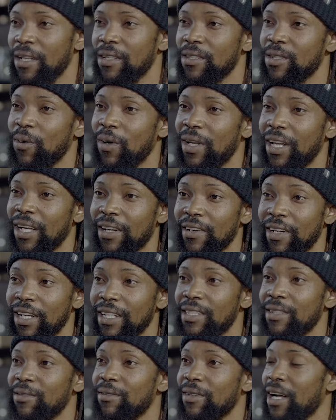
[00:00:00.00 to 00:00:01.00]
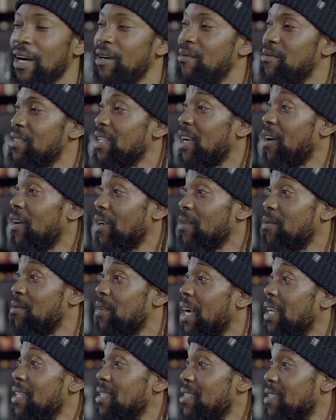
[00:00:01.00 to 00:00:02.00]
So when a creative comes, I'll
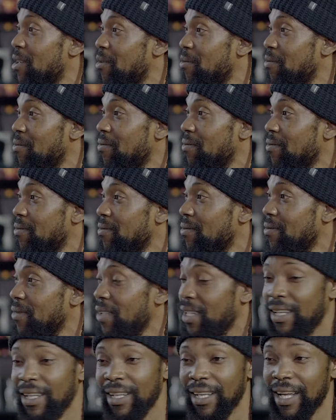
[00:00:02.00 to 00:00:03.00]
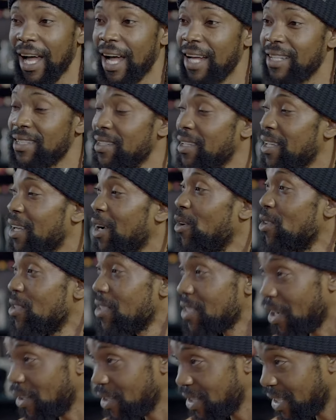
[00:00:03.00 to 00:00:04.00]
advise them. As a
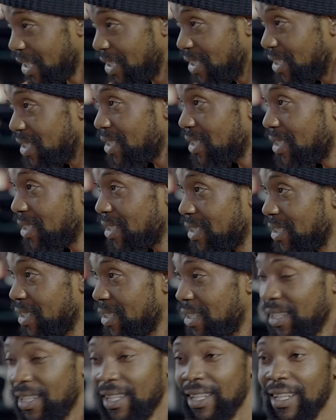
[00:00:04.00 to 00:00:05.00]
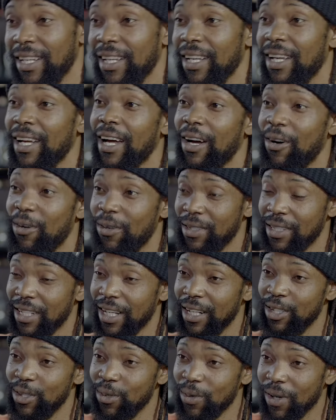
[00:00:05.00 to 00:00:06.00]
consultant, I will
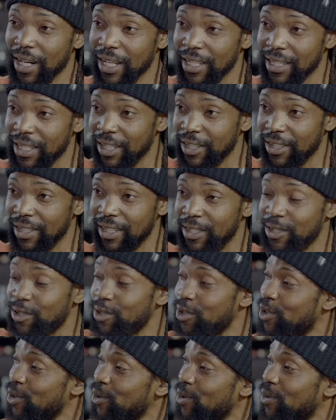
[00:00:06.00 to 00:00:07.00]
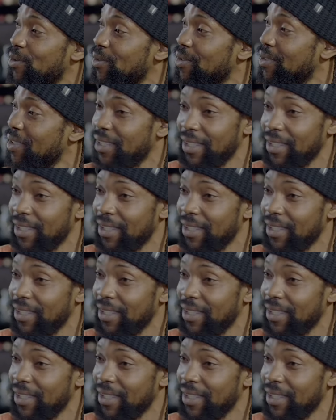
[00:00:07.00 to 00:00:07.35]
tell you what I think you need to do,